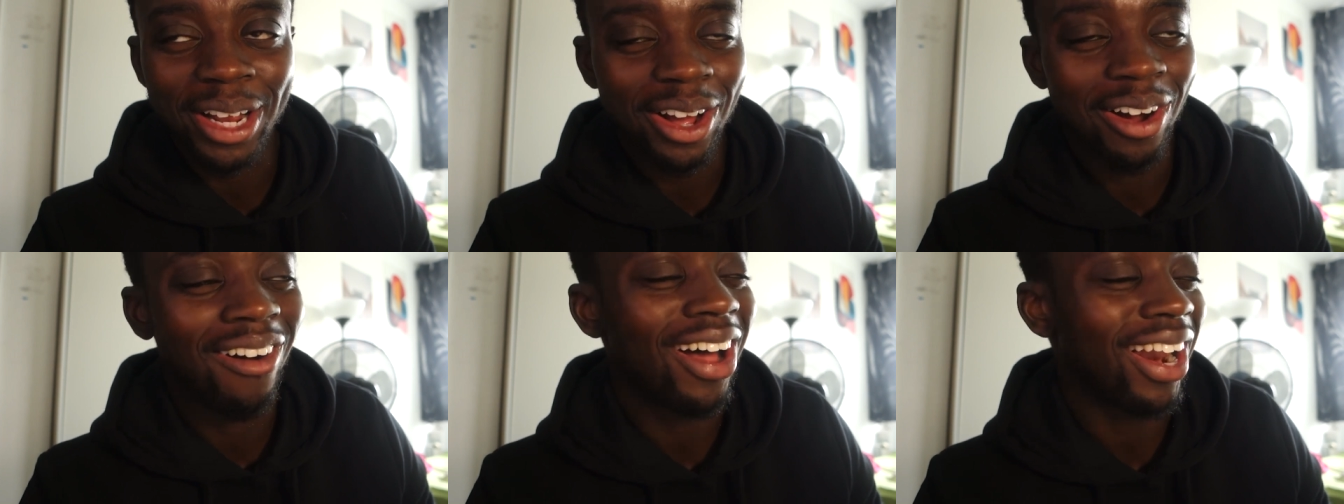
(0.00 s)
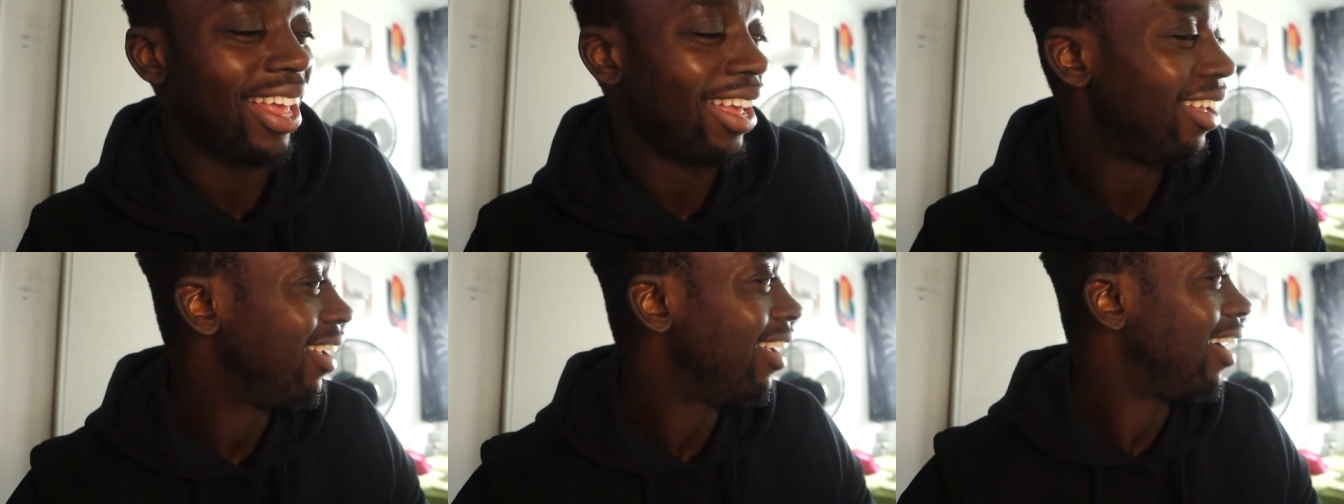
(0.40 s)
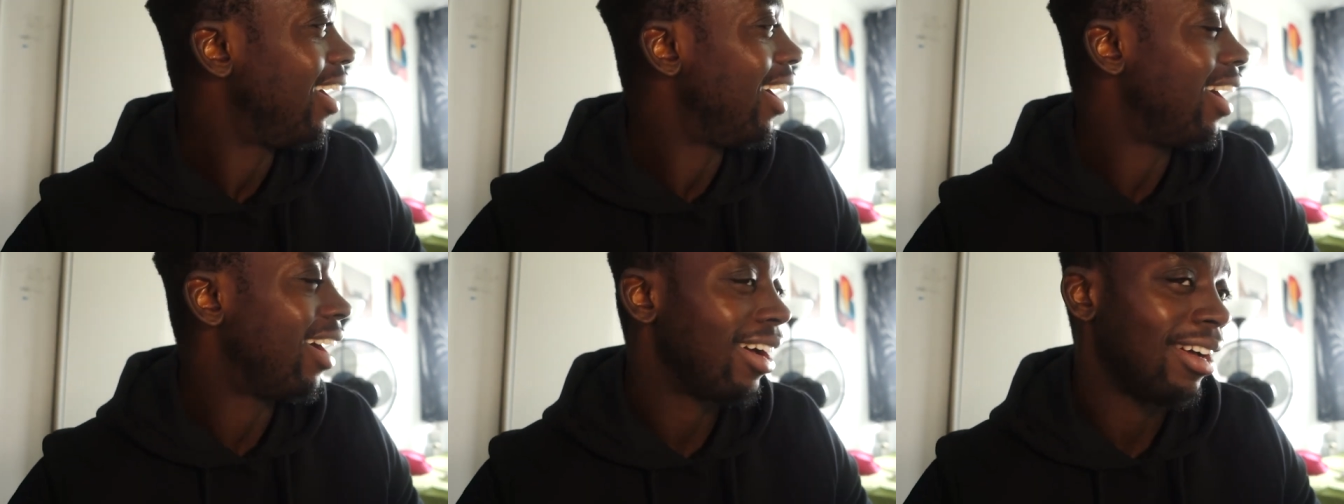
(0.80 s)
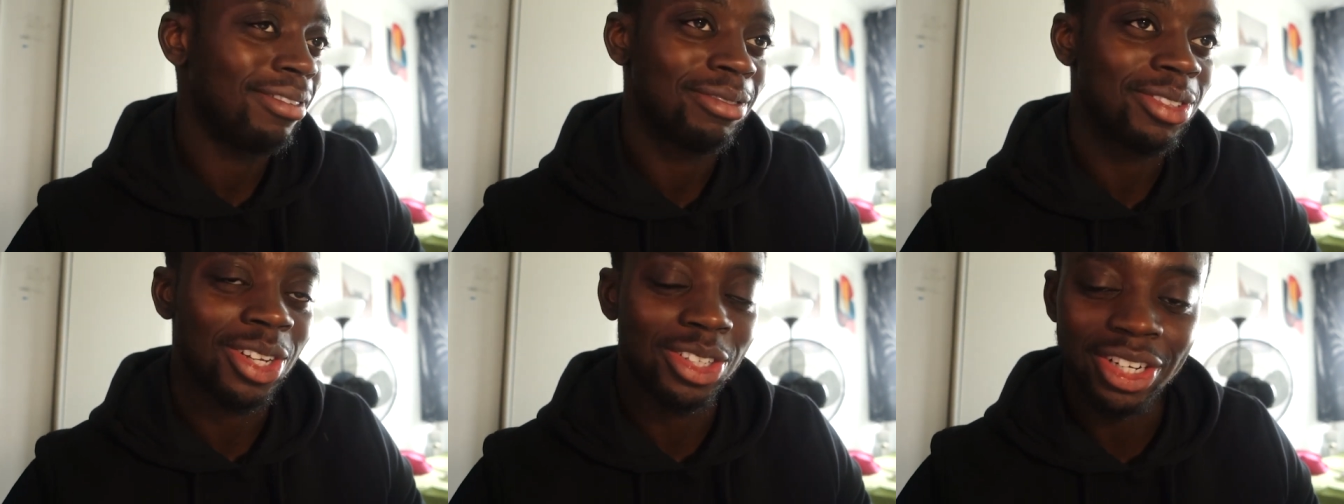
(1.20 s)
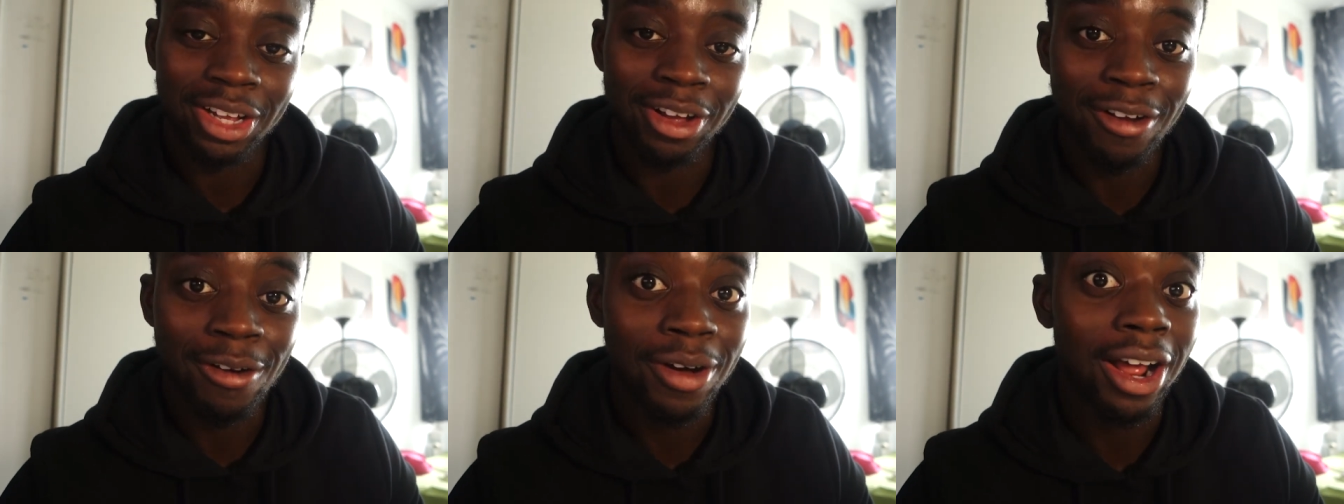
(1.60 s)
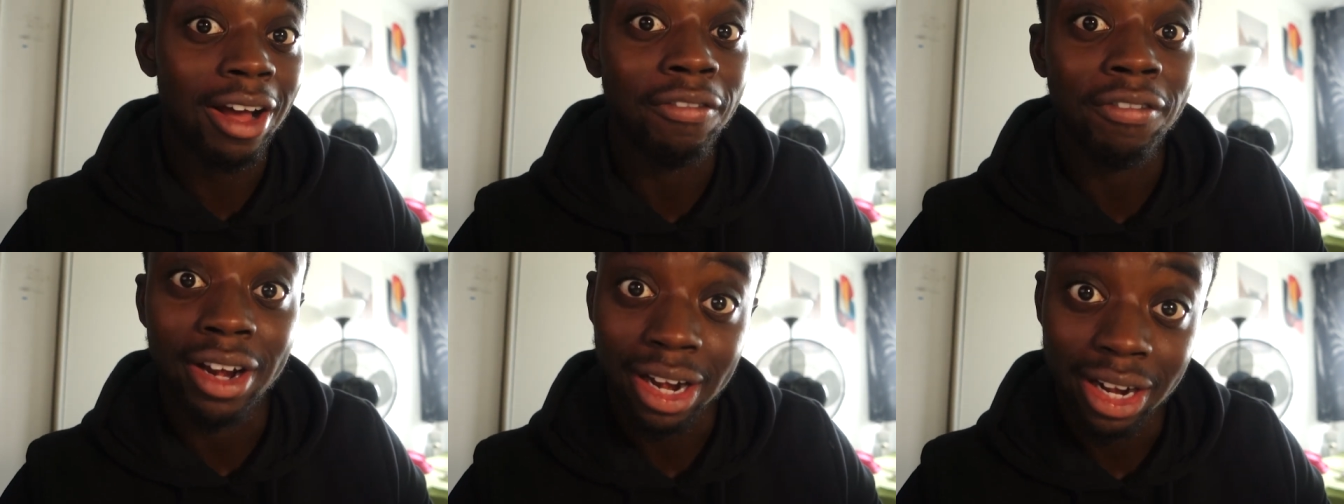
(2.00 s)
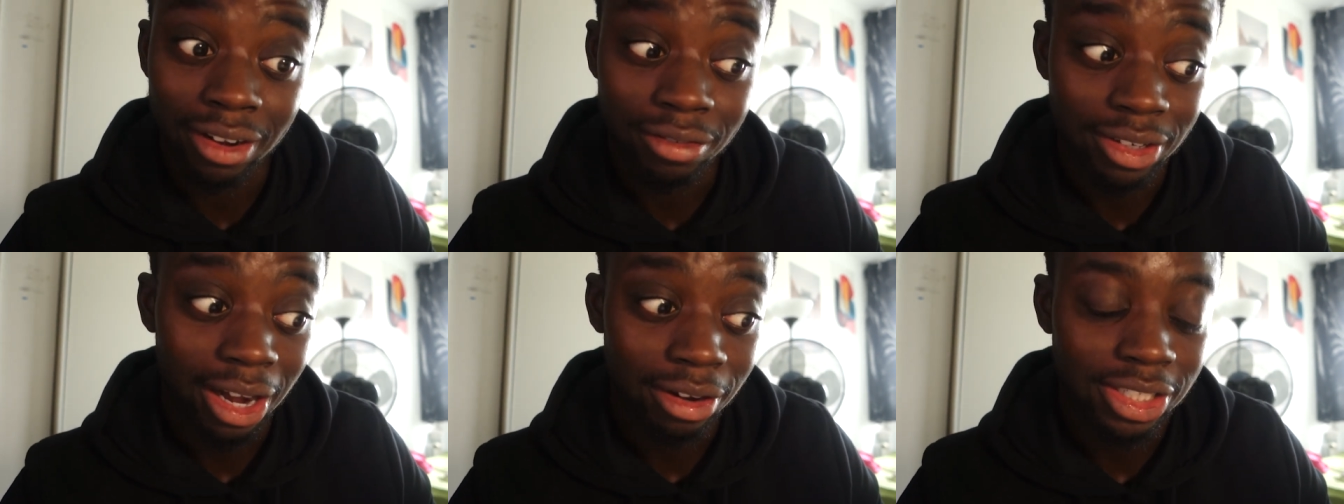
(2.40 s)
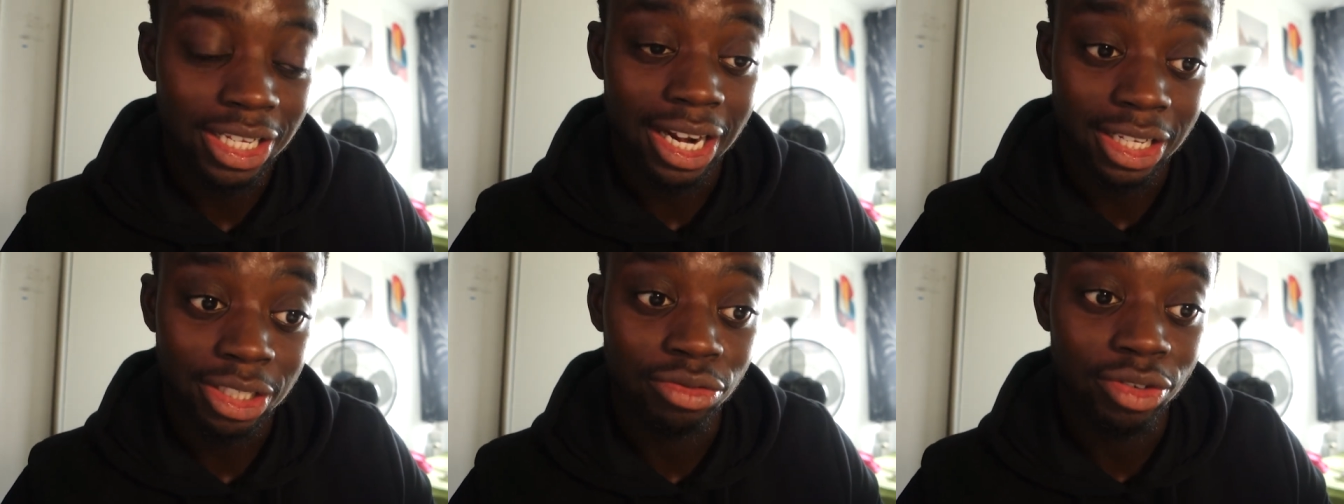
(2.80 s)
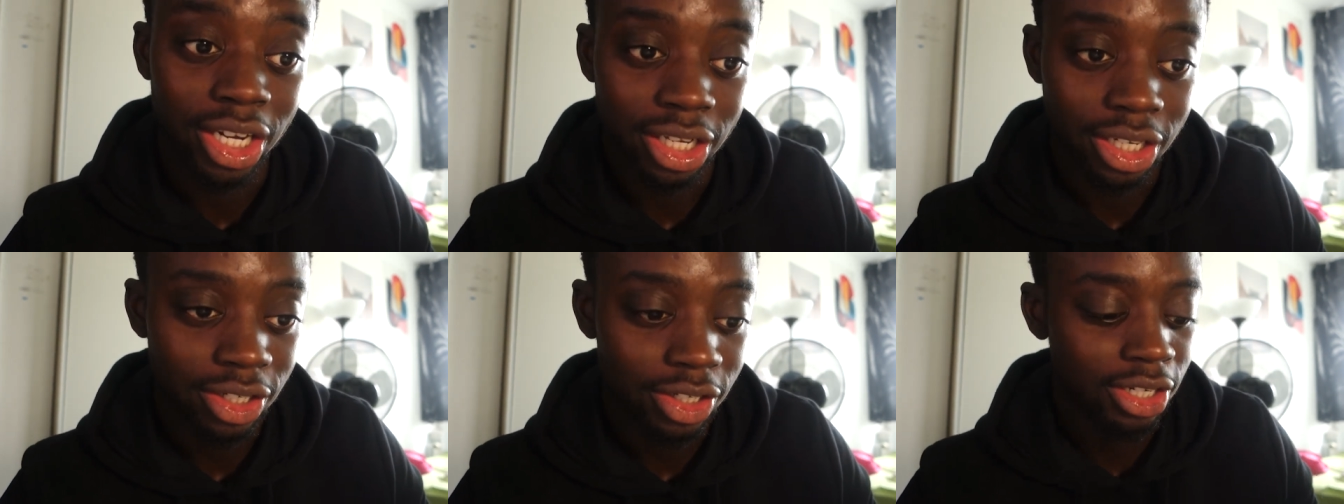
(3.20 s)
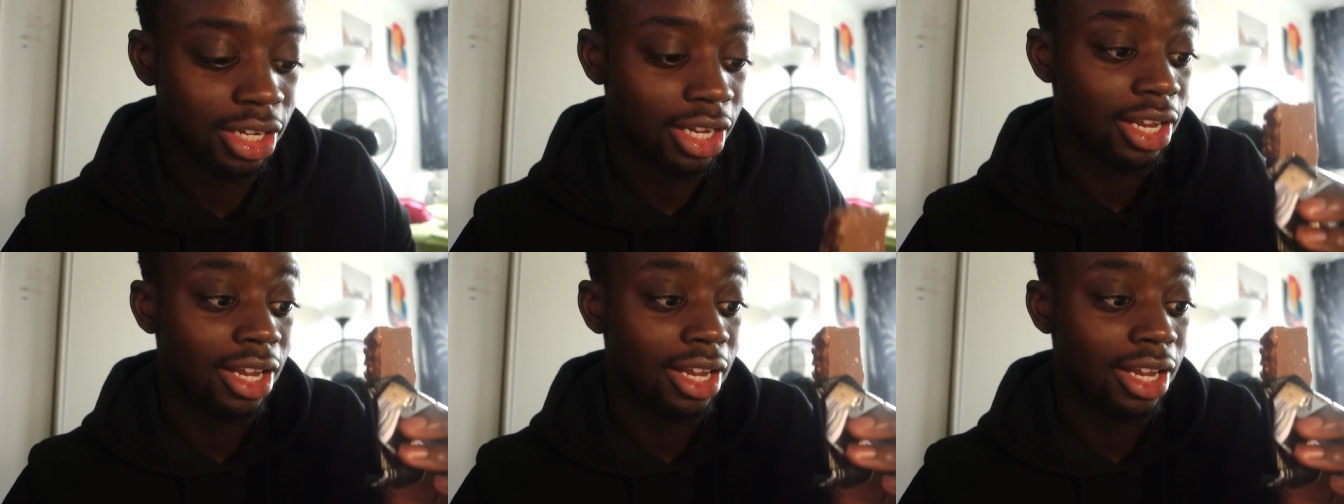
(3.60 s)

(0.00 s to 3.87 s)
I don't want it. Um, so I tried to cook one. I fell in love with that. I was like, that's really good.